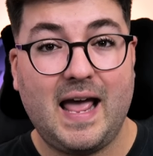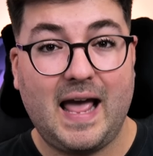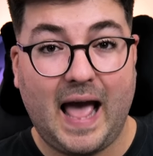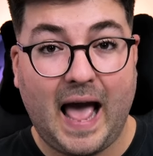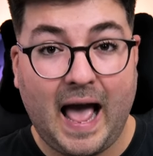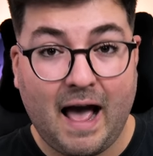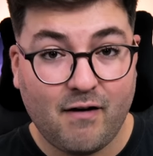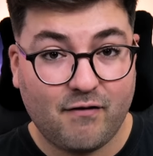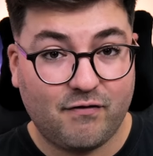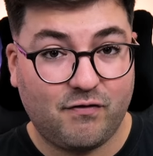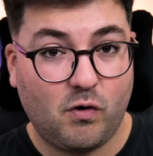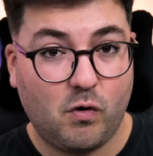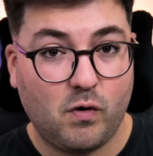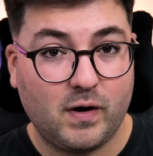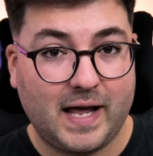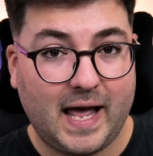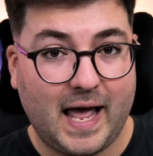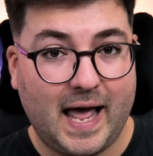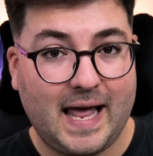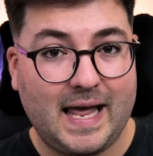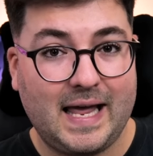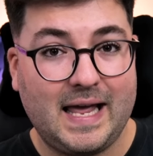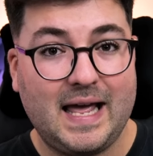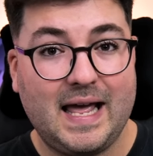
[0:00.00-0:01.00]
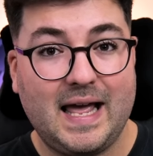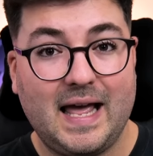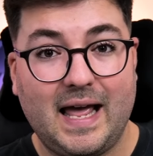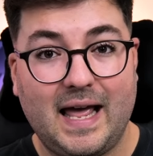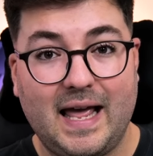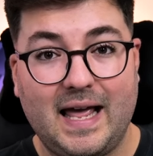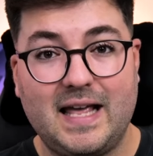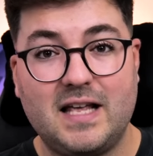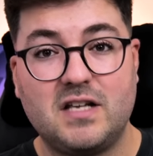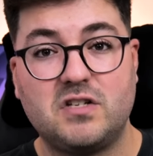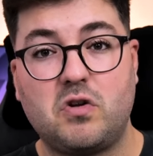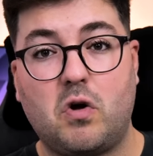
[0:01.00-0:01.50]
at 4K,
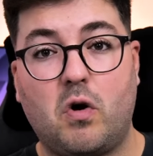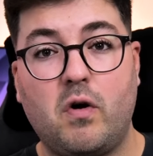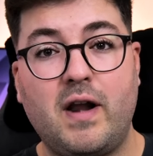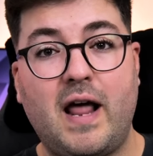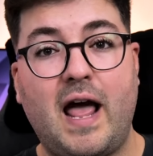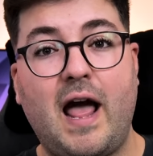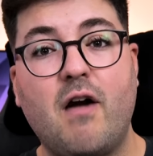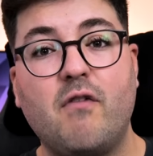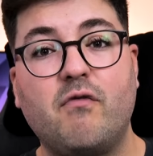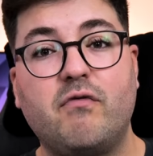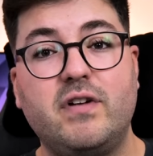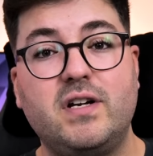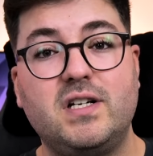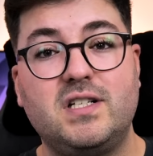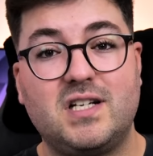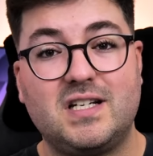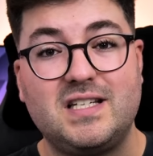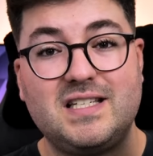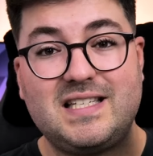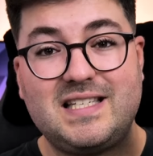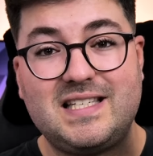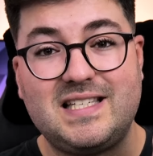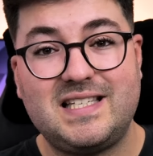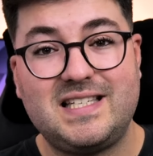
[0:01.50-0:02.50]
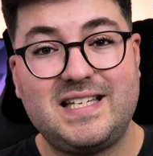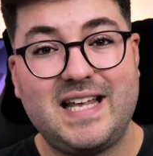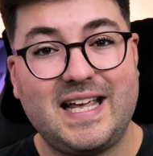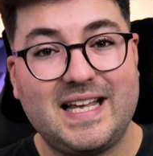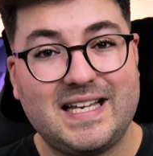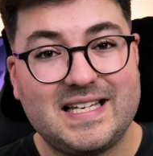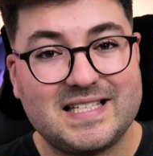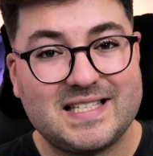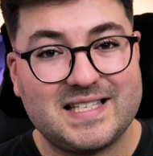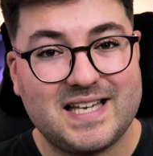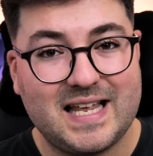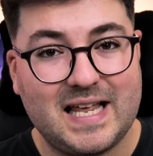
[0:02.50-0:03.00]
it is on average
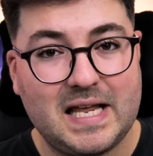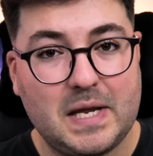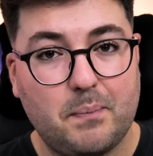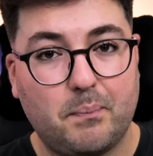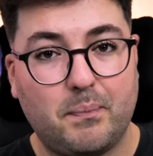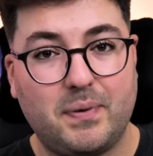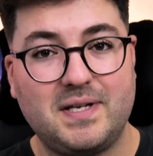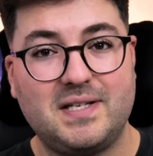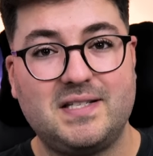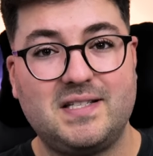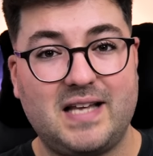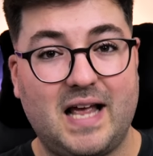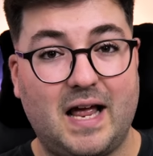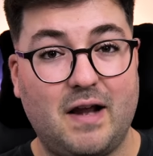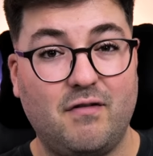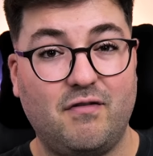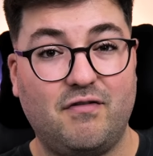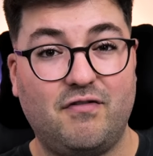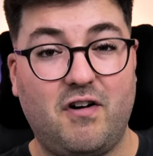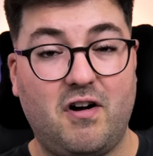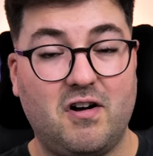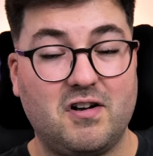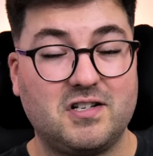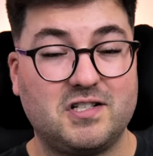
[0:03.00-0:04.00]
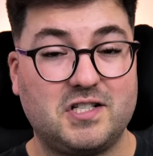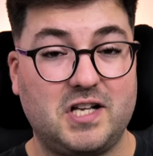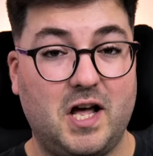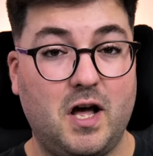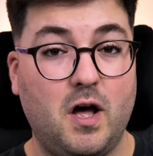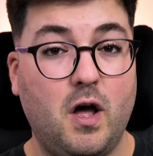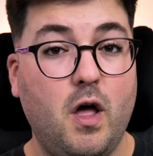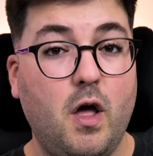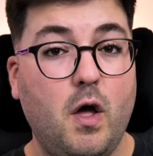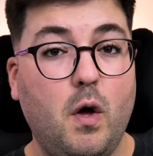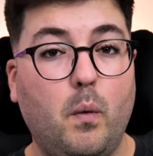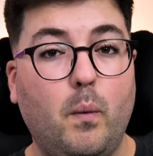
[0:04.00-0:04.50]
60%
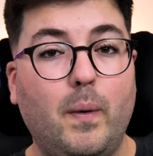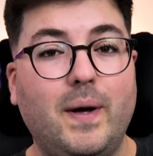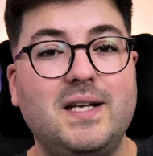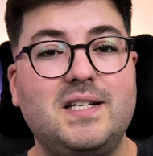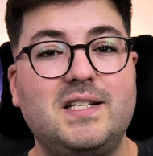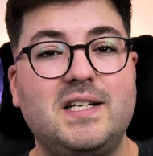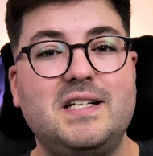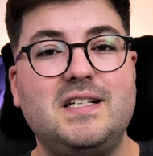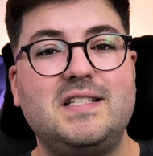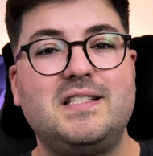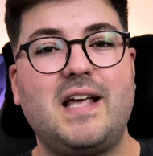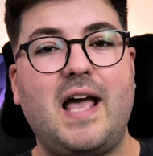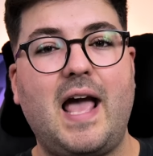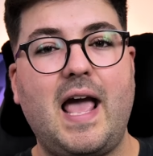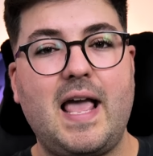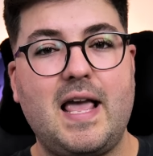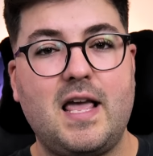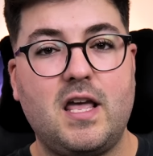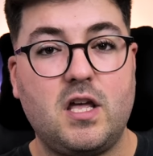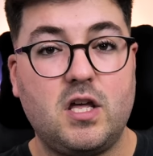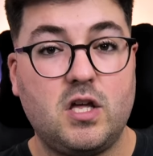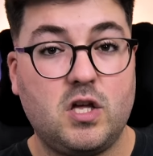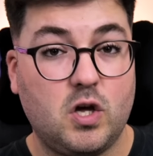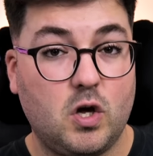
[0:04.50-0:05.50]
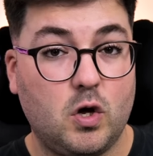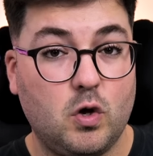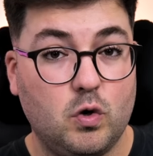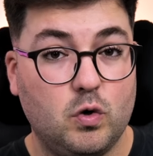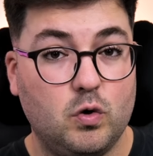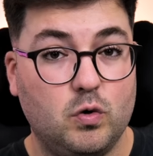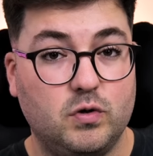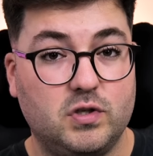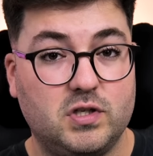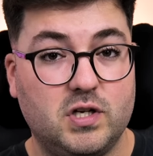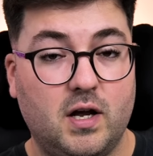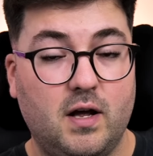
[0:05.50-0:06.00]
faster, which is a
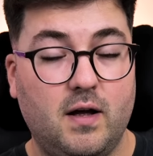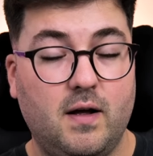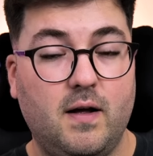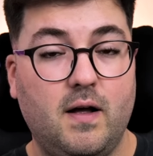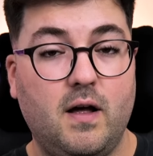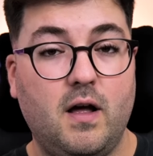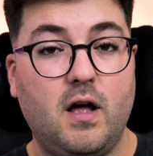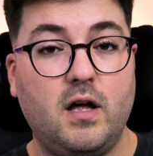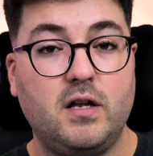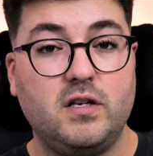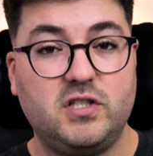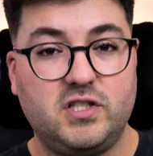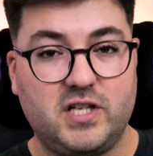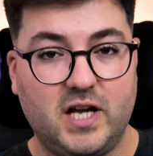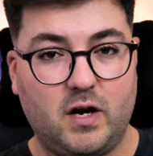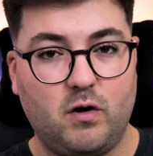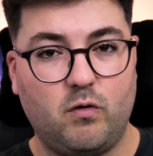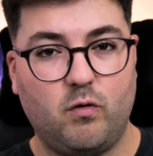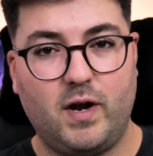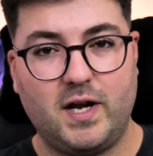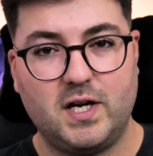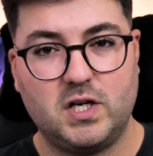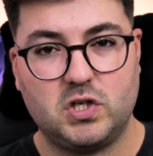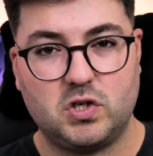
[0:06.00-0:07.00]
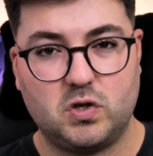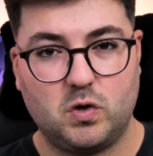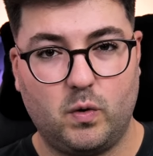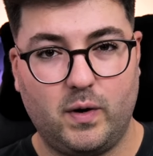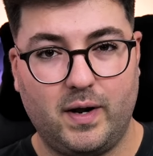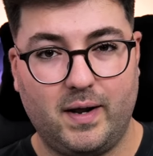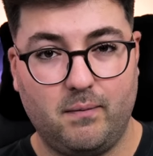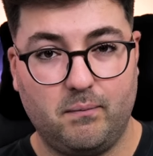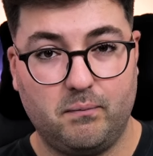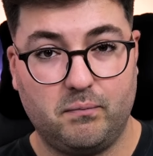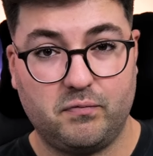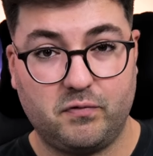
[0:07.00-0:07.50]
huge generational
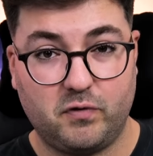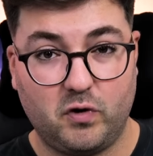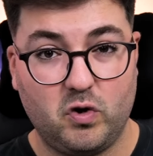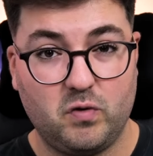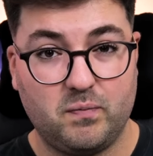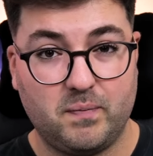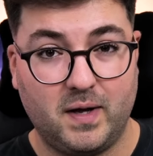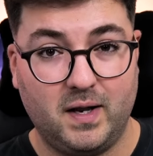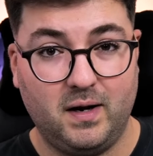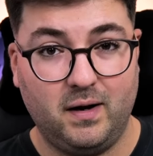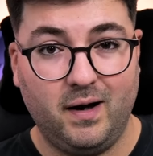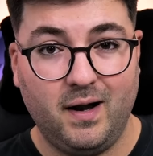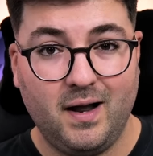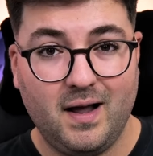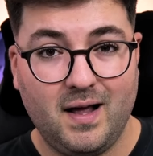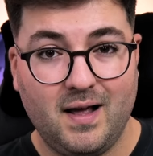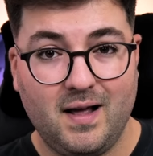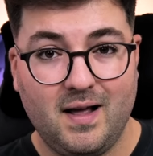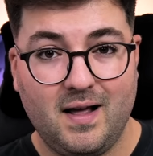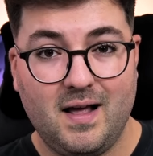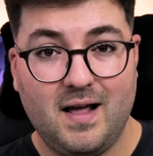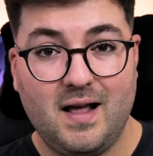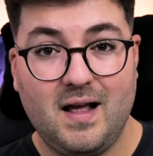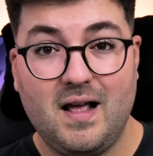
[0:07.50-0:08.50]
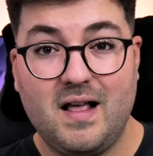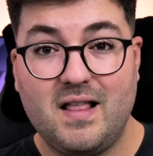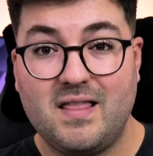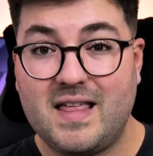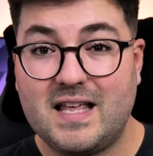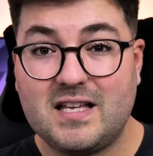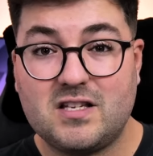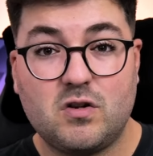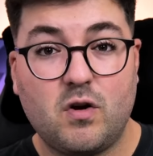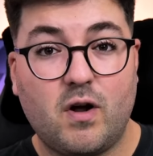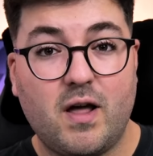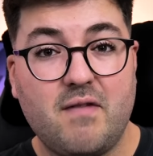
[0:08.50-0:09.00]
improvement.
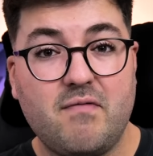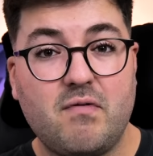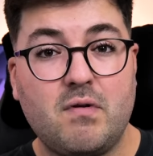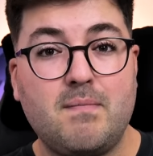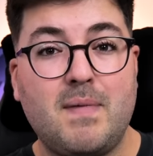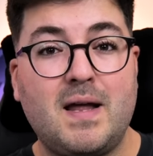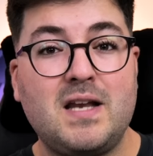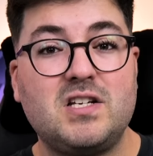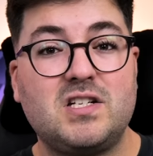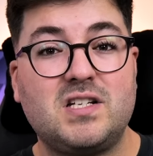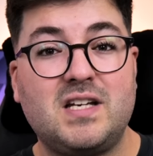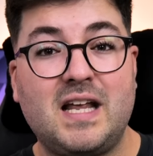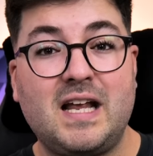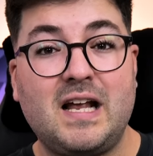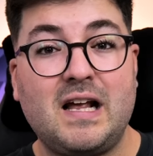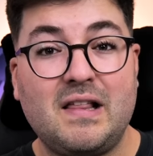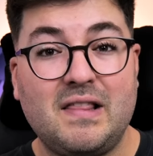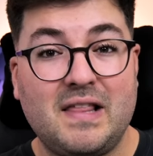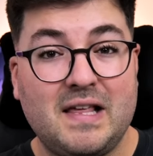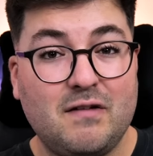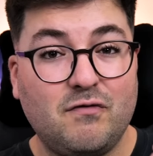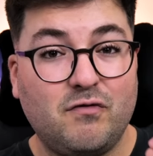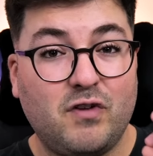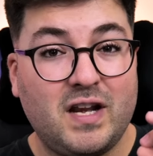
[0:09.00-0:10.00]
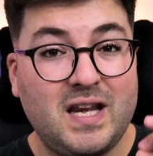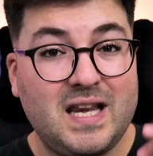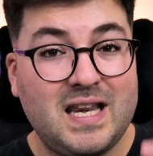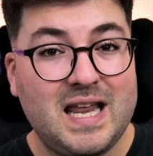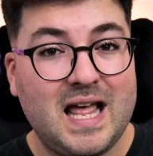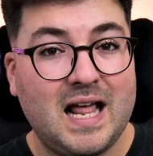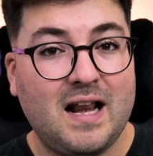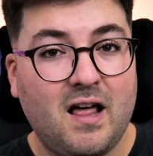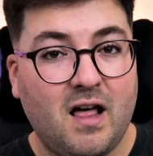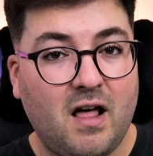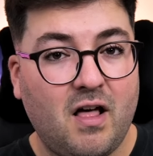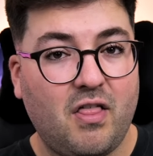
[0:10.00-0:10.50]
That's not even mentioning the
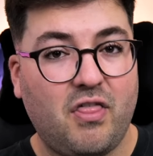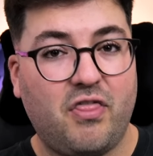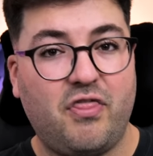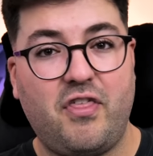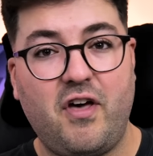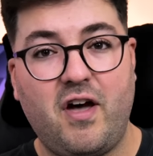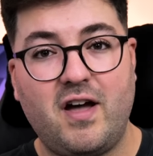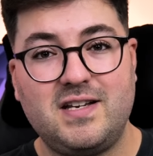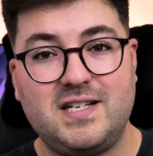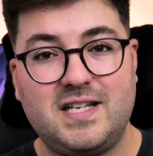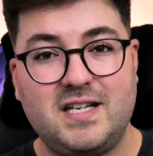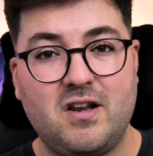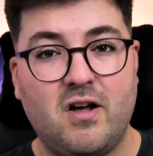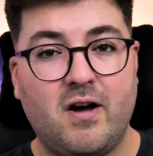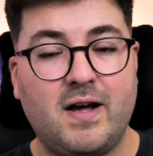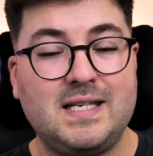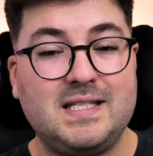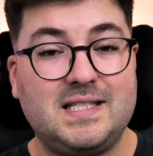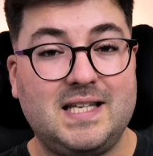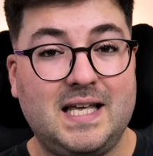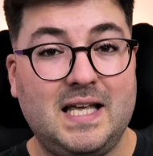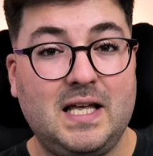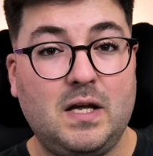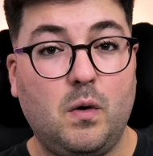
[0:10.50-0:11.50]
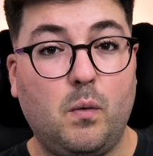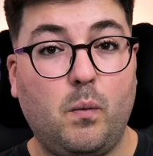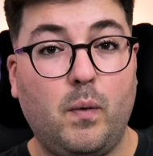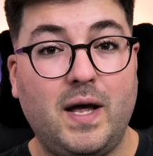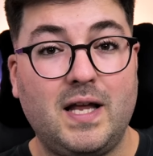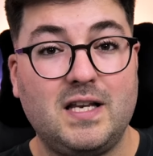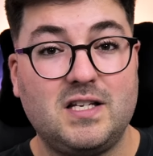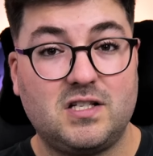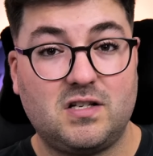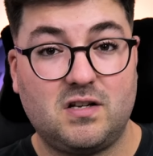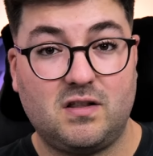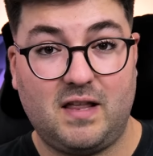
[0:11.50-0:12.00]
vanilla 3090,
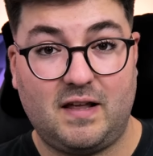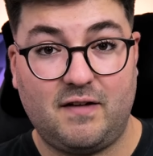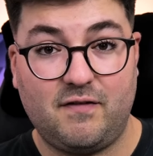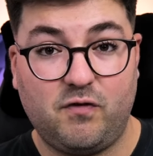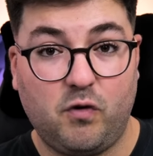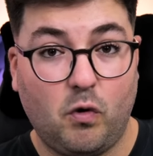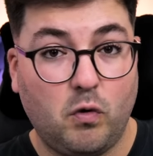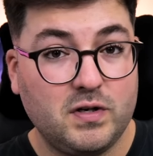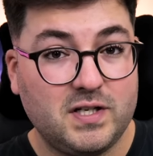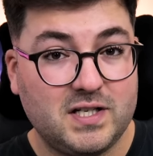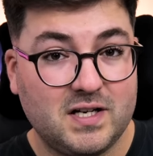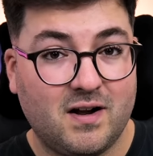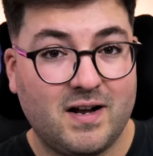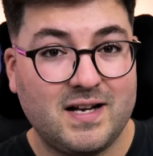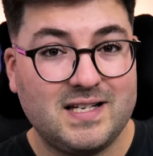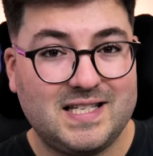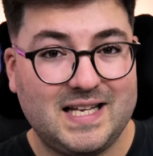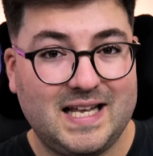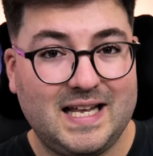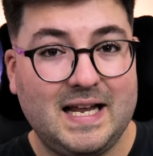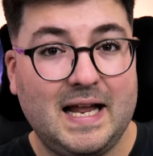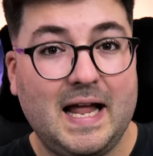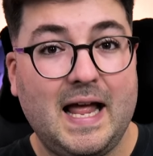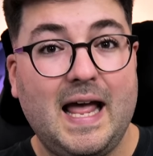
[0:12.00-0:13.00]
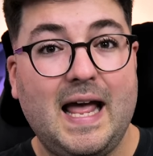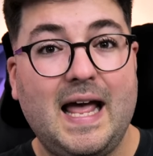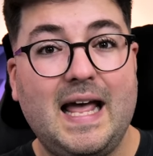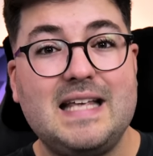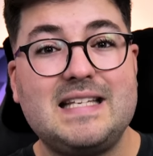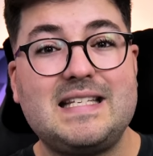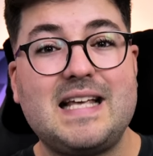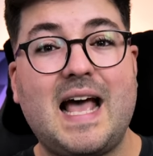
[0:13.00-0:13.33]
which the 4090 is